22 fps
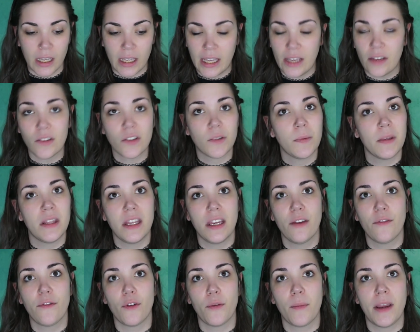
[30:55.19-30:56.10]
gives me the
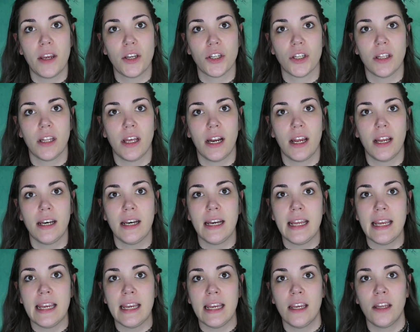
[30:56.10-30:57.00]
information that I
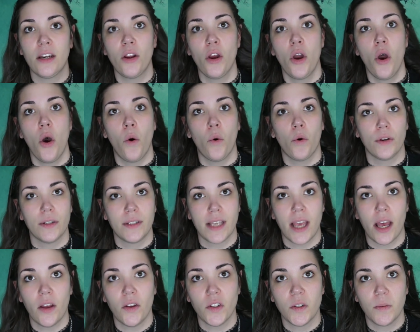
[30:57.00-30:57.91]
need, or
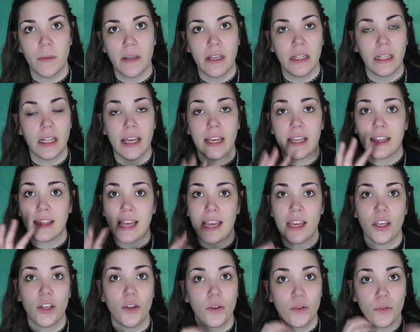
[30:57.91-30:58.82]
tells me like,
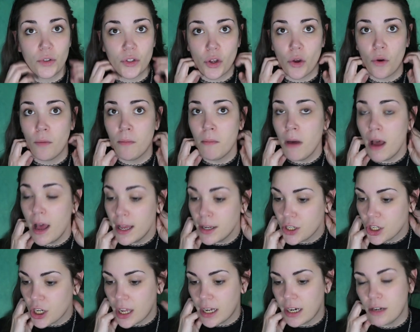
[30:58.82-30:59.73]
thank you so
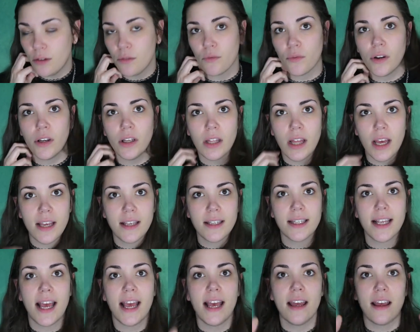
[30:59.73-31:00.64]
much, I didn't realize
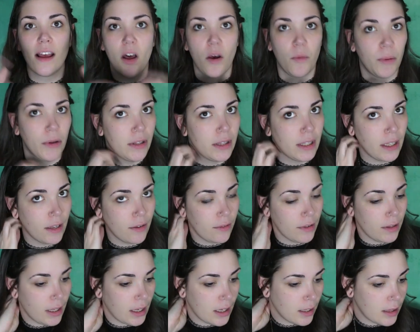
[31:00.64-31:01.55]
that, I'll put the,
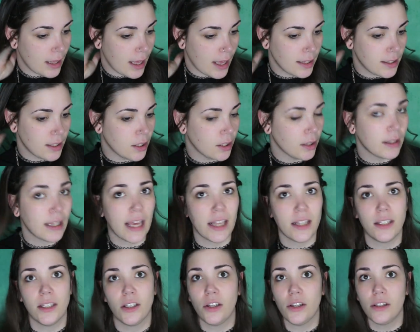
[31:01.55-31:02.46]
like, that's a,
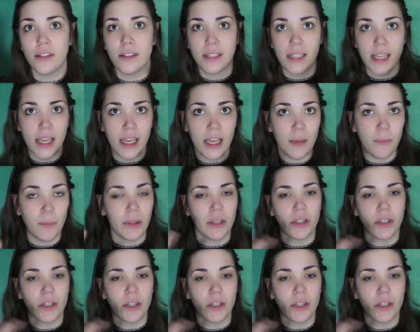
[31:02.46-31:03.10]
that's a good tip.